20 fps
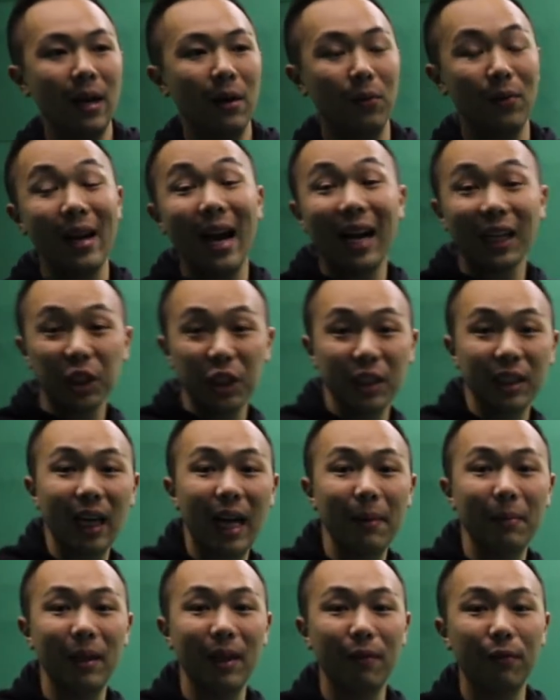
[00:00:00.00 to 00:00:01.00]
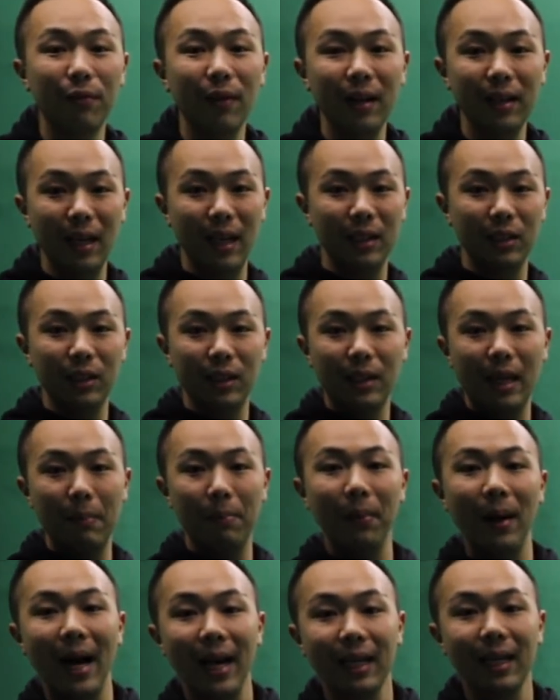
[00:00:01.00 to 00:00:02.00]
reaction time in the front and just
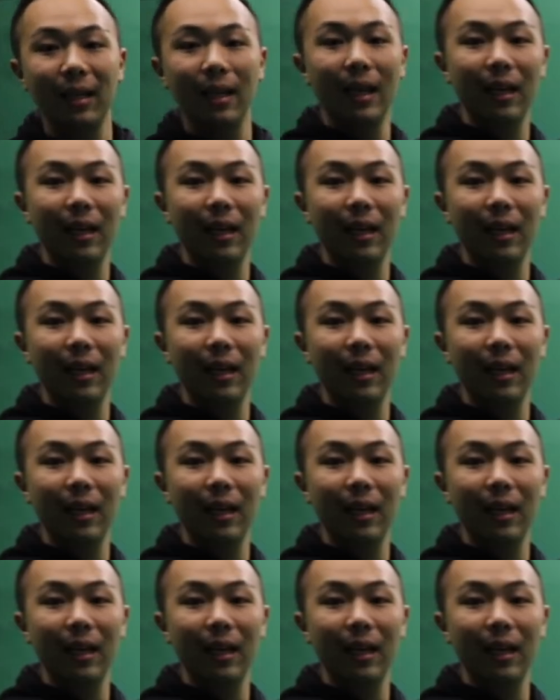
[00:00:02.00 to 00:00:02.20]
get back and